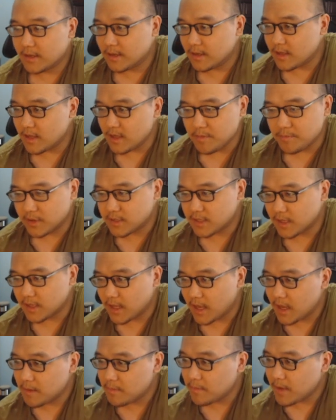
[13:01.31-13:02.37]
Input
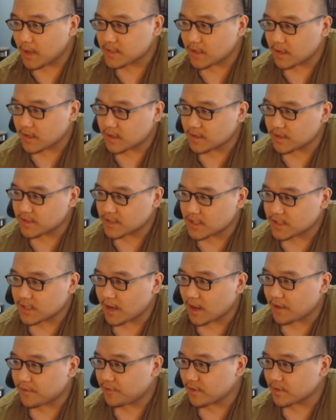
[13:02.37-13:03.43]
delay makes it
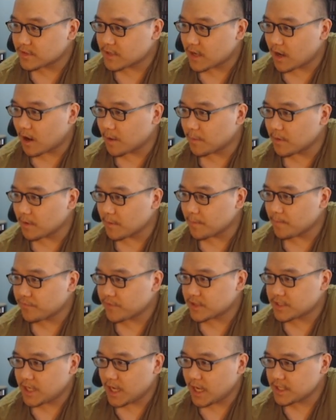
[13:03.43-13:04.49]
inconsistent and feel terrible.
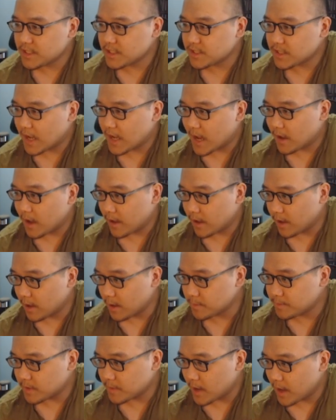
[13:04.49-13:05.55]
The changes
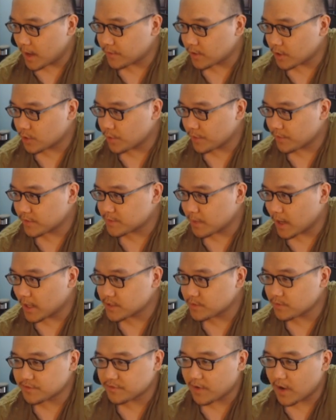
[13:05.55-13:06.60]
helped, and their quick
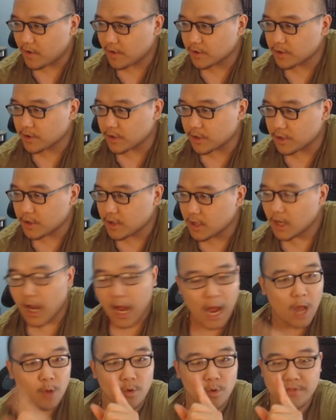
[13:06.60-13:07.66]
response was very good.
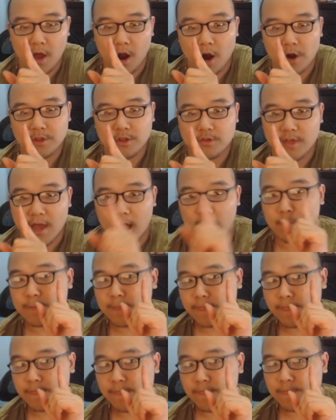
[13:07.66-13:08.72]
I will not argue that.
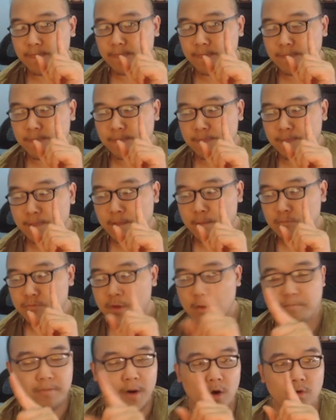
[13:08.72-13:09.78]

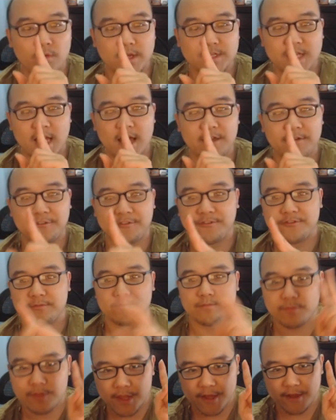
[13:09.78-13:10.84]
The boat race had a
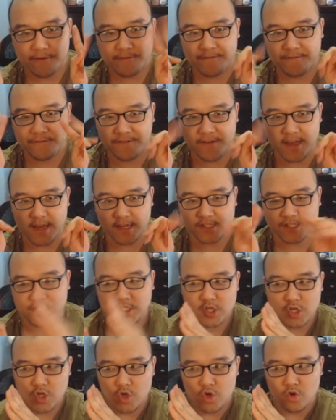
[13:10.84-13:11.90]

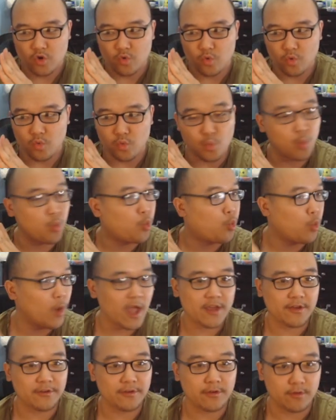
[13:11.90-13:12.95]
fix
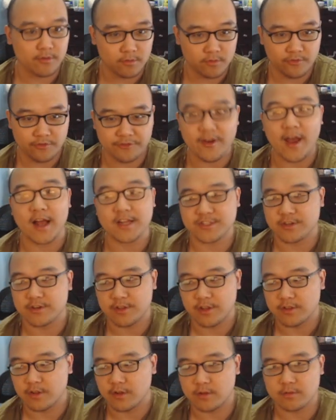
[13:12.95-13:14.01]
way faster
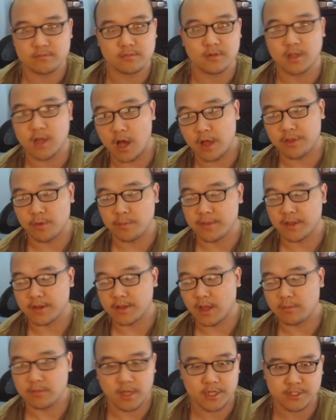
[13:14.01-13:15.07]
than the other
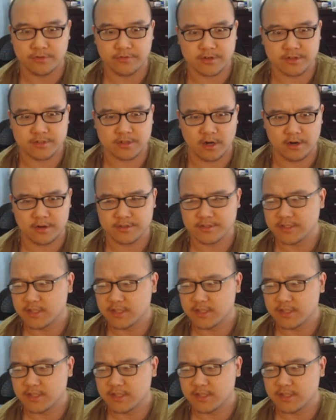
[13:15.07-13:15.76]
minigame, Legend Returns.